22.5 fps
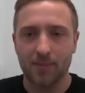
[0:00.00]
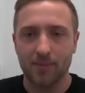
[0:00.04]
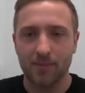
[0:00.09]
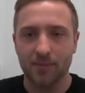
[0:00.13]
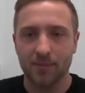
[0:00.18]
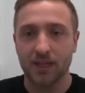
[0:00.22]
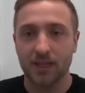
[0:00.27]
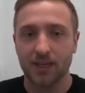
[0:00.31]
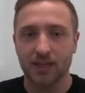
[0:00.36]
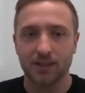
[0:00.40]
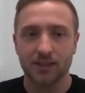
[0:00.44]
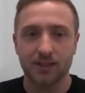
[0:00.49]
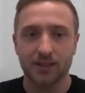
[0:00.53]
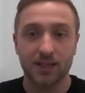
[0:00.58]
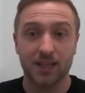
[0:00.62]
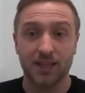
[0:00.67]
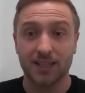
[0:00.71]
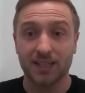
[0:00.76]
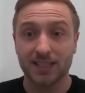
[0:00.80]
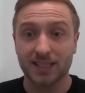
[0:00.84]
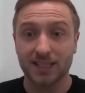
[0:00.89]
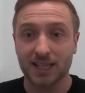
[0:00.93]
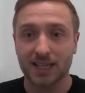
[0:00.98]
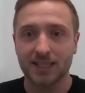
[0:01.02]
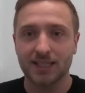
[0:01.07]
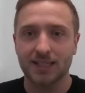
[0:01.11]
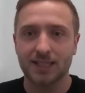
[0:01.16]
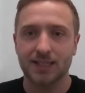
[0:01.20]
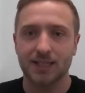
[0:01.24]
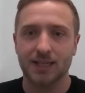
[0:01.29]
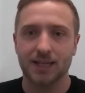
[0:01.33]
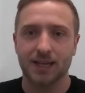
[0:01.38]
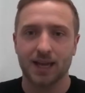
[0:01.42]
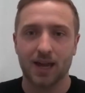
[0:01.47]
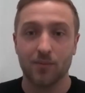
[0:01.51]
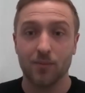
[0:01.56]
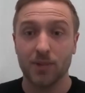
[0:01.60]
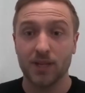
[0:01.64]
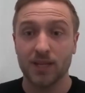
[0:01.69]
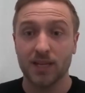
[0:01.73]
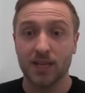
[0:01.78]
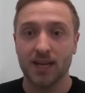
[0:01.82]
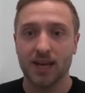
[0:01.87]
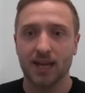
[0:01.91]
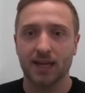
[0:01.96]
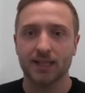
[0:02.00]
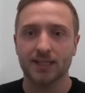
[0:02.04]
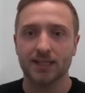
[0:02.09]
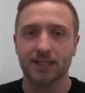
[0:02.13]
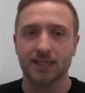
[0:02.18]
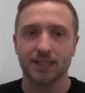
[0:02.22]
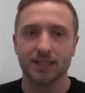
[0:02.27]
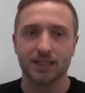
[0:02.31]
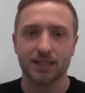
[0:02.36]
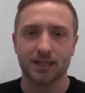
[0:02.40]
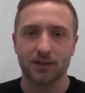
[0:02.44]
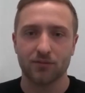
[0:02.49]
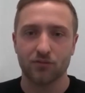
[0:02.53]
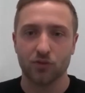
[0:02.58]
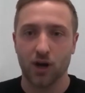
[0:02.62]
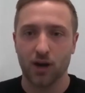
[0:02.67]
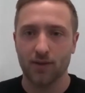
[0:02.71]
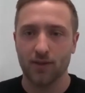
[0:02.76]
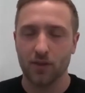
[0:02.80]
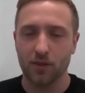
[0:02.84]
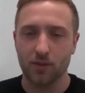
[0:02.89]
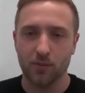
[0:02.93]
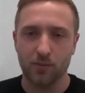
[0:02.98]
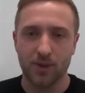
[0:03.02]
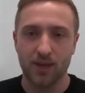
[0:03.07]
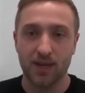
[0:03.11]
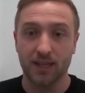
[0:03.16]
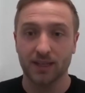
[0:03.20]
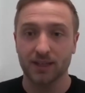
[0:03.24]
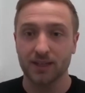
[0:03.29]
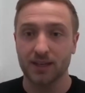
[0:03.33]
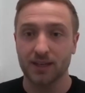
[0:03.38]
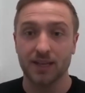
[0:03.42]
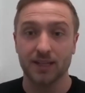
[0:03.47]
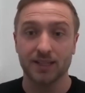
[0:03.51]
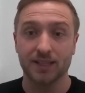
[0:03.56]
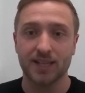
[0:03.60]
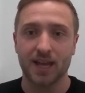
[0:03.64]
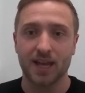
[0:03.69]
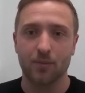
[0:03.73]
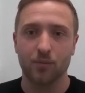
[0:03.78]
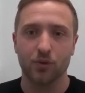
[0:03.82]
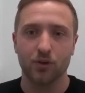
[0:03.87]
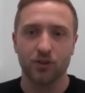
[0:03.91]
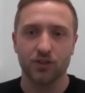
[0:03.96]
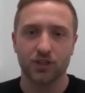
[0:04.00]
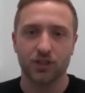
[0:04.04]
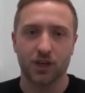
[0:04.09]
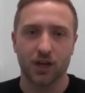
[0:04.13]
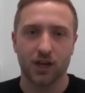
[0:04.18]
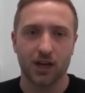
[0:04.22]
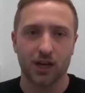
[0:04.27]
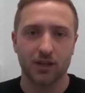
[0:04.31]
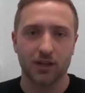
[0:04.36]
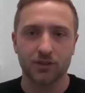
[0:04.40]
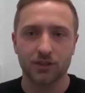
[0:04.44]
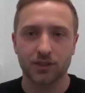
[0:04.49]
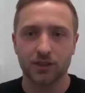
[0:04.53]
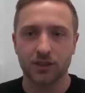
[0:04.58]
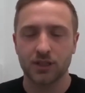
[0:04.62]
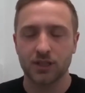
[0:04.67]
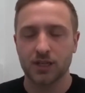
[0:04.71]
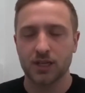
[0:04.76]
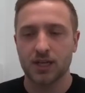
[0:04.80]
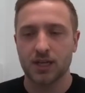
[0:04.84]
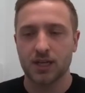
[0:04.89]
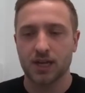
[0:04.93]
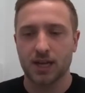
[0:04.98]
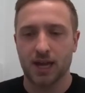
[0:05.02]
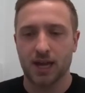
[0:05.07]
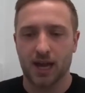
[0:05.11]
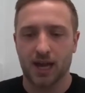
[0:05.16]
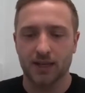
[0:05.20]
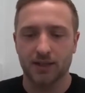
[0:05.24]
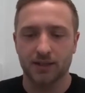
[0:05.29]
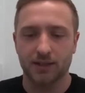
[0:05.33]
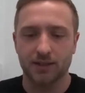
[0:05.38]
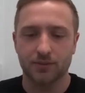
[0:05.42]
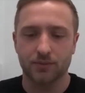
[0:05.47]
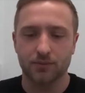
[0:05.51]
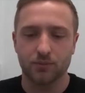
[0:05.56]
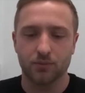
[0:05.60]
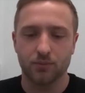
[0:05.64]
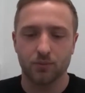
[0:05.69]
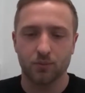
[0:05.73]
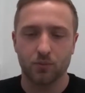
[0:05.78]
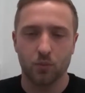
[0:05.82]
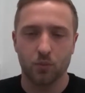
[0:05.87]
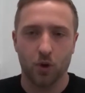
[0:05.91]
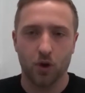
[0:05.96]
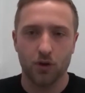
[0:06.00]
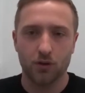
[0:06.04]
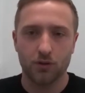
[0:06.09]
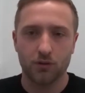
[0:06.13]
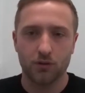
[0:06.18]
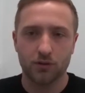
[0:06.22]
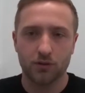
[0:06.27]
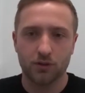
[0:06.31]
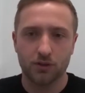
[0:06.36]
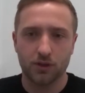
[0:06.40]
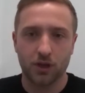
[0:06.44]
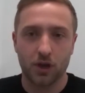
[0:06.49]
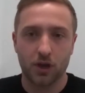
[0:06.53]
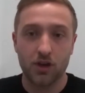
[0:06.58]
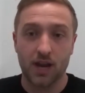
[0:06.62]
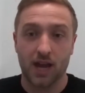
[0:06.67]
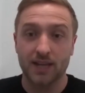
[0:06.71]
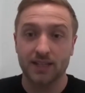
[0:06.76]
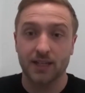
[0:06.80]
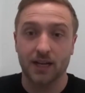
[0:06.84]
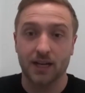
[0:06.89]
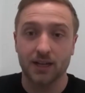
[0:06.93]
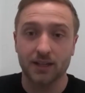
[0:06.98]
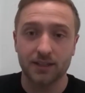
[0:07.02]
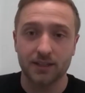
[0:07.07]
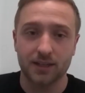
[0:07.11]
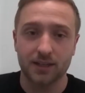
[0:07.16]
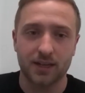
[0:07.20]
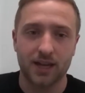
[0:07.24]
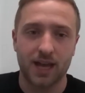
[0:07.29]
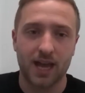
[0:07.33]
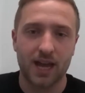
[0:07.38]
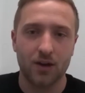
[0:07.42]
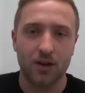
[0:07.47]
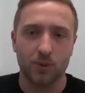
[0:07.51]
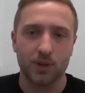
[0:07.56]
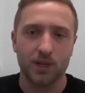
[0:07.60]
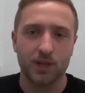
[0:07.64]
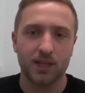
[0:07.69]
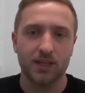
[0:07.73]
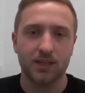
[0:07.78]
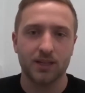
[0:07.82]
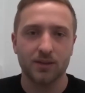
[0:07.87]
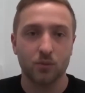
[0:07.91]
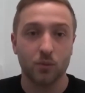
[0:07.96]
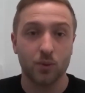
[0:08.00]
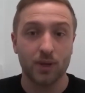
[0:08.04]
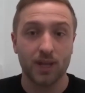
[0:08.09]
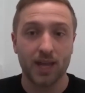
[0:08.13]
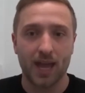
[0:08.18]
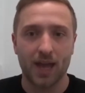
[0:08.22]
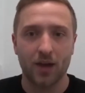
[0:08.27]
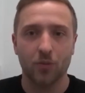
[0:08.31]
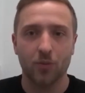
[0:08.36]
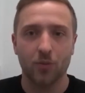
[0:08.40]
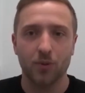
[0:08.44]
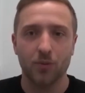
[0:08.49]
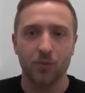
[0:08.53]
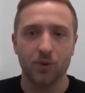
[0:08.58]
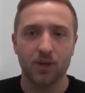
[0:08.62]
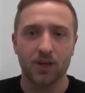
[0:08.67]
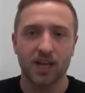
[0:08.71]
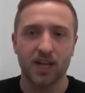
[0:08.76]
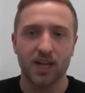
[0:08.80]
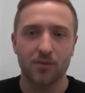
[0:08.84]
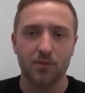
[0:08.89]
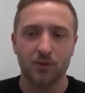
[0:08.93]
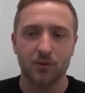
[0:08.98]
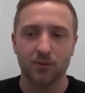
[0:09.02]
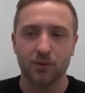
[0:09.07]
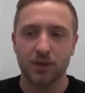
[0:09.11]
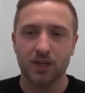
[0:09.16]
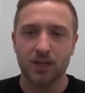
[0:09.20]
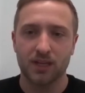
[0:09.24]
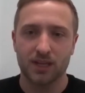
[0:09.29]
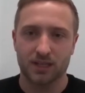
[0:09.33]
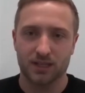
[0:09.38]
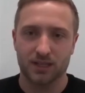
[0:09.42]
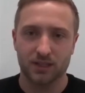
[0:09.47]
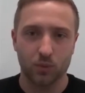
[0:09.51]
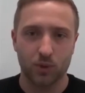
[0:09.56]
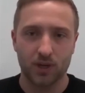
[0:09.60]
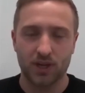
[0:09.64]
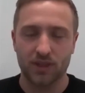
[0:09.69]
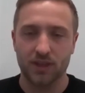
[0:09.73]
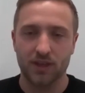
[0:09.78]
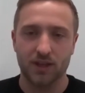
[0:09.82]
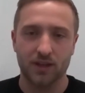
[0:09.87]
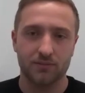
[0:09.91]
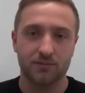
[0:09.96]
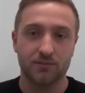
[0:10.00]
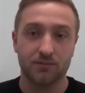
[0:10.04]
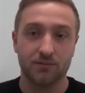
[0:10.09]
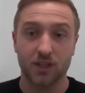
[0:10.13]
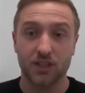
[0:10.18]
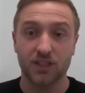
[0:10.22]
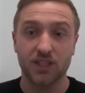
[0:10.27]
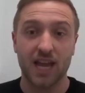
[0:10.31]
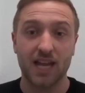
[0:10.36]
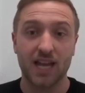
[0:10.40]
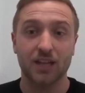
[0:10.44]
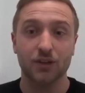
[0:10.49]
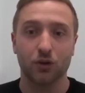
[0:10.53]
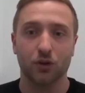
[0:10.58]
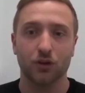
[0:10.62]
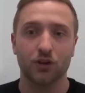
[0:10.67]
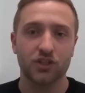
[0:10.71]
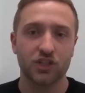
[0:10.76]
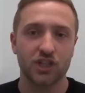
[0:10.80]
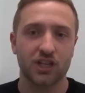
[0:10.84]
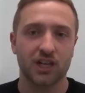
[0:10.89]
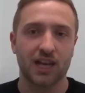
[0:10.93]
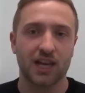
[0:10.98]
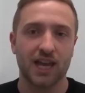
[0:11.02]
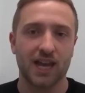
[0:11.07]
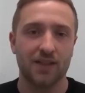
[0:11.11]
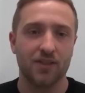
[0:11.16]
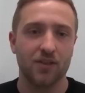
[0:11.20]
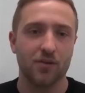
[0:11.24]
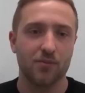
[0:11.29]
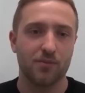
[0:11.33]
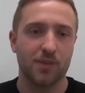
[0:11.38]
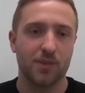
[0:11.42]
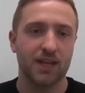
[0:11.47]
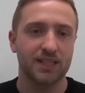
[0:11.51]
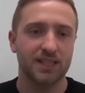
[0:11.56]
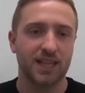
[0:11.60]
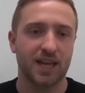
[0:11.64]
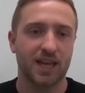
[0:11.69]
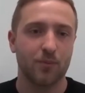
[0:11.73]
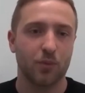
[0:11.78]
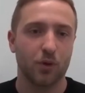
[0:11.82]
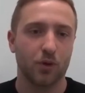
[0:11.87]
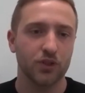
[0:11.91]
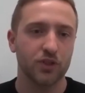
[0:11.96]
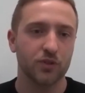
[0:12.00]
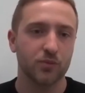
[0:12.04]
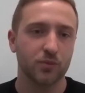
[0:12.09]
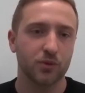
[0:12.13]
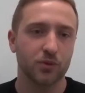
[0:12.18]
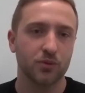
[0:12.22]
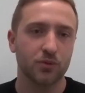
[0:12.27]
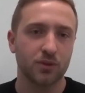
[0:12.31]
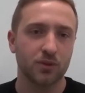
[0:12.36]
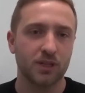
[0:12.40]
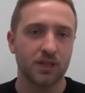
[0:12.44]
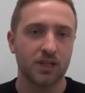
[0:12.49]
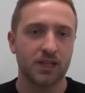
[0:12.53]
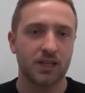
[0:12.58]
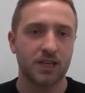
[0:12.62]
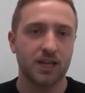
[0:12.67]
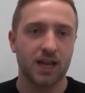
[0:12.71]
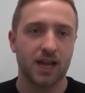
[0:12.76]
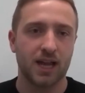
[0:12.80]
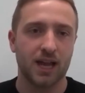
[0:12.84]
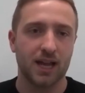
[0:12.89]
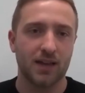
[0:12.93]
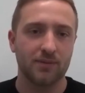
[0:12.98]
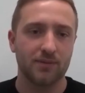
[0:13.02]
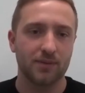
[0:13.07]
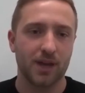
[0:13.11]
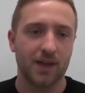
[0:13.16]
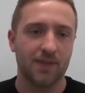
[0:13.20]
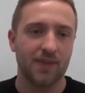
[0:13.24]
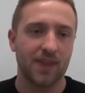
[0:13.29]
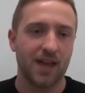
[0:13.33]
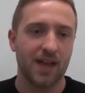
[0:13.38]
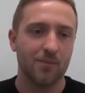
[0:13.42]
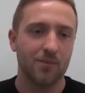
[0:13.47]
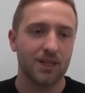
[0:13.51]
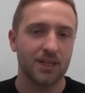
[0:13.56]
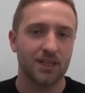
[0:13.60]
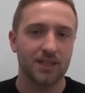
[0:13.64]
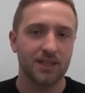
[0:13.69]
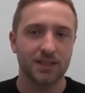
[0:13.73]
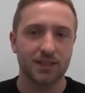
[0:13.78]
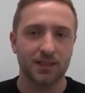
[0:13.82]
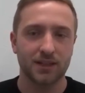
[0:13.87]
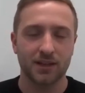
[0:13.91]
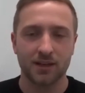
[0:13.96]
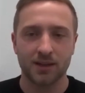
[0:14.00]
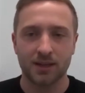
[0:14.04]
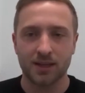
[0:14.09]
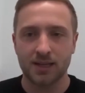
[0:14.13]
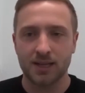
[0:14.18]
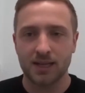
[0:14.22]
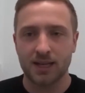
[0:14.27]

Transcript: can exist and be connected, rather than being in separate silos. And what Codat does, and how we help and we enable, is we're the technology layer that makes that possible. And that means that